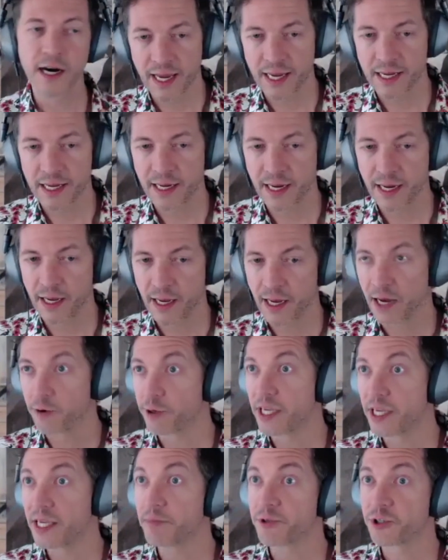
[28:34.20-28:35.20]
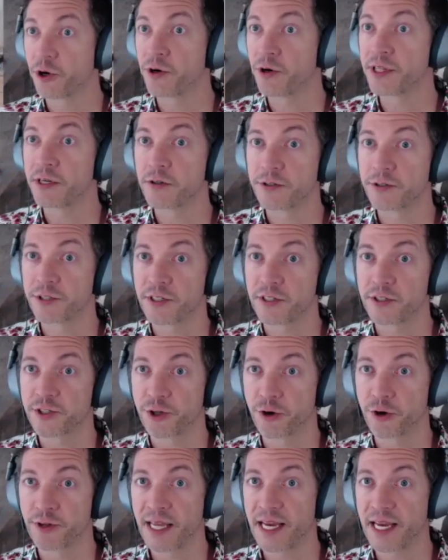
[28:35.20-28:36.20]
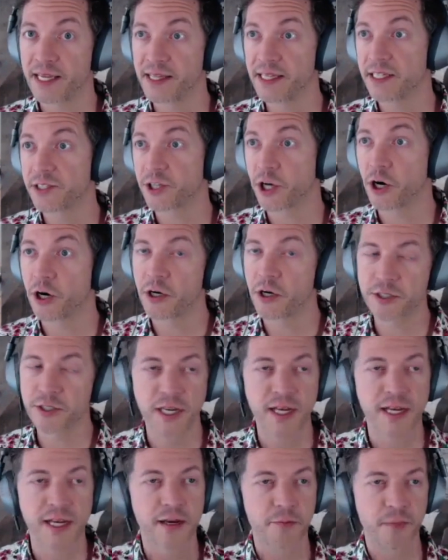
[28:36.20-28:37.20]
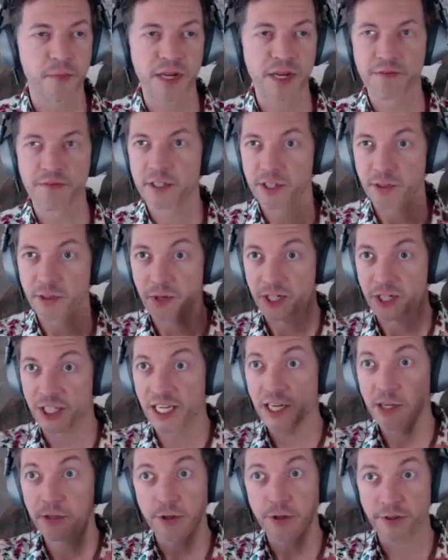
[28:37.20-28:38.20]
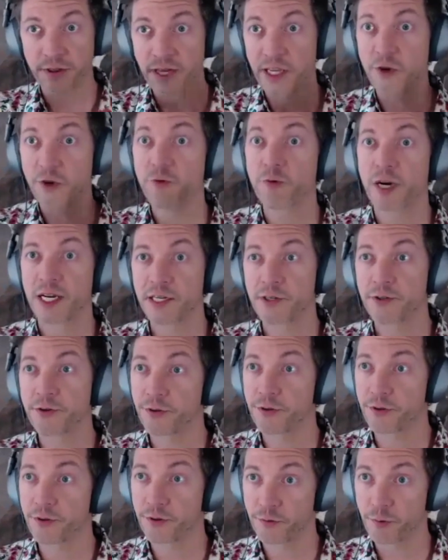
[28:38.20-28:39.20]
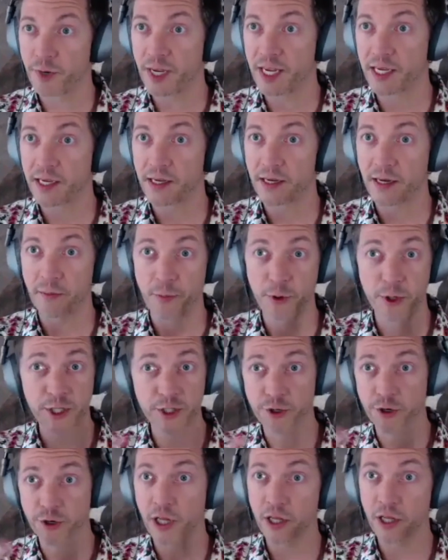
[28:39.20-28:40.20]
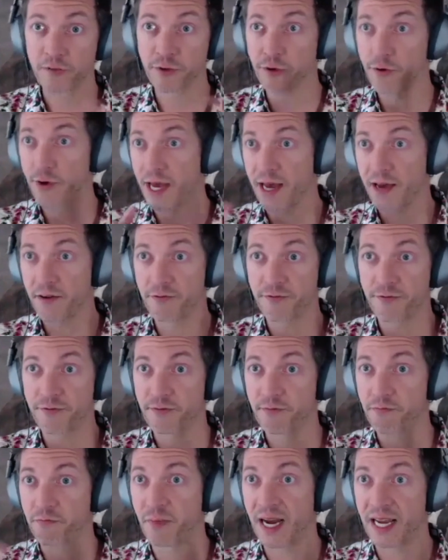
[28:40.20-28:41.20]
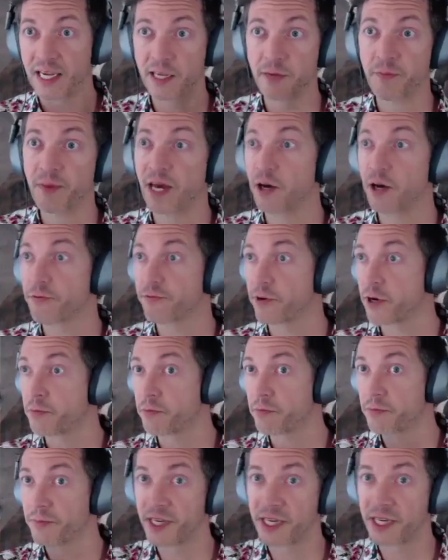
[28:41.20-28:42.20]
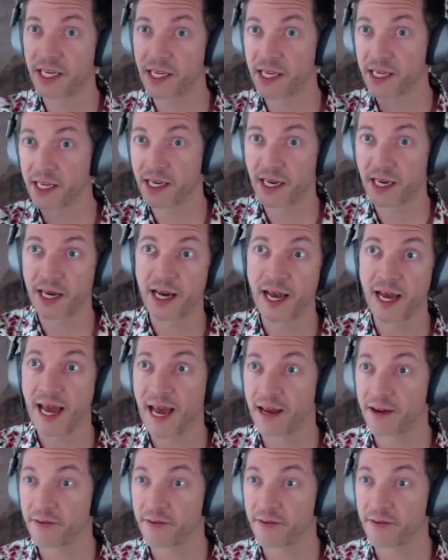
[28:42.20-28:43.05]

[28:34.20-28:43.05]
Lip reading: And I'll keep showing that in these calls. But if there's a particular thing you run into this week, pretty sure all of you have my email from the